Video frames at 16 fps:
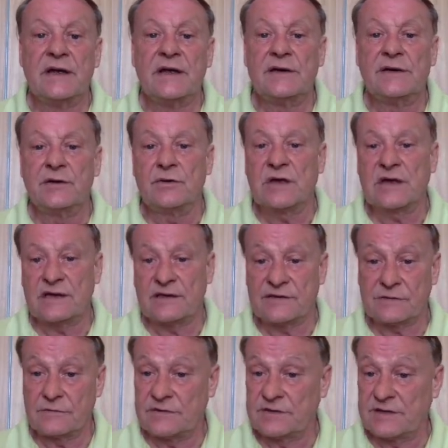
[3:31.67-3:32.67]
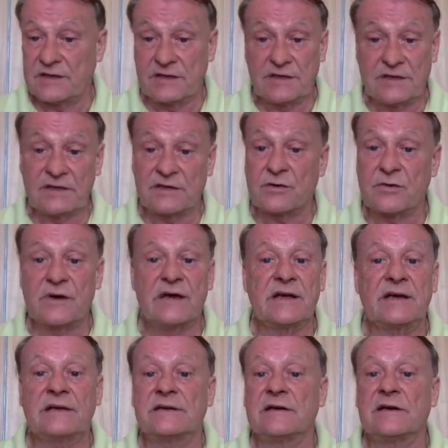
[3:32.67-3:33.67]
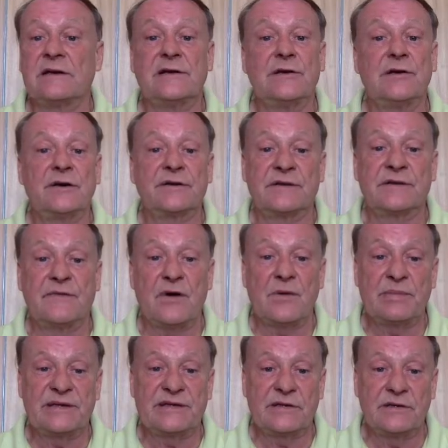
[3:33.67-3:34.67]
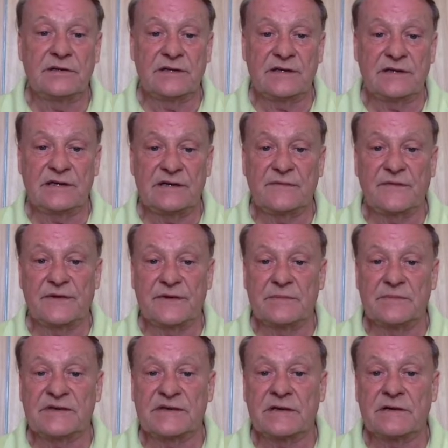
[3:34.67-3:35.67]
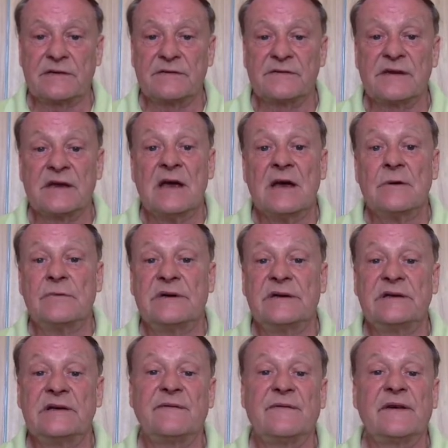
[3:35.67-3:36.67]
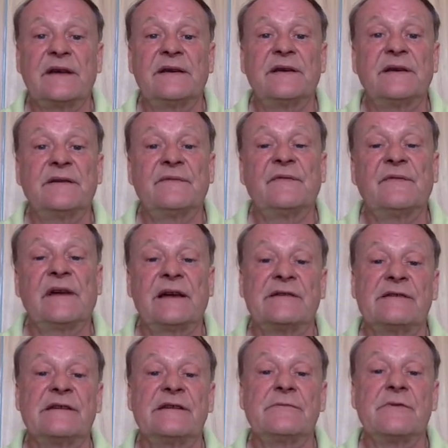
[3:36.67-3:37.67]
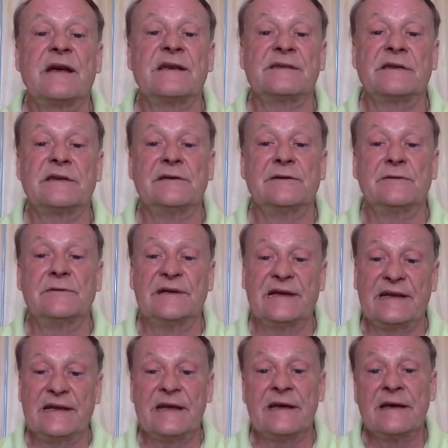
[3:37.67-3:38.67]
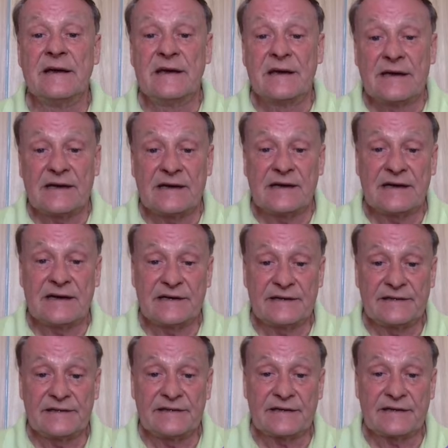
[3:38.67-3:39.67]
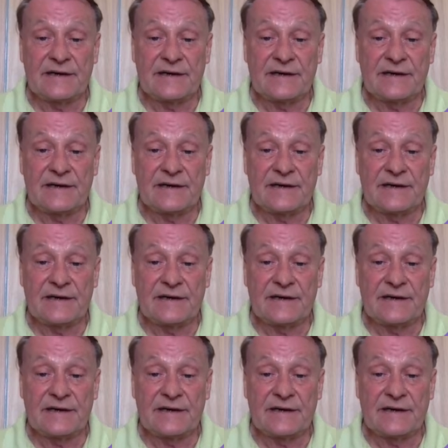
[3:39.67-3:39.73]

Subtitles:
Newcastle did create a lot of opportunities for themselves. We defended very resolutely, and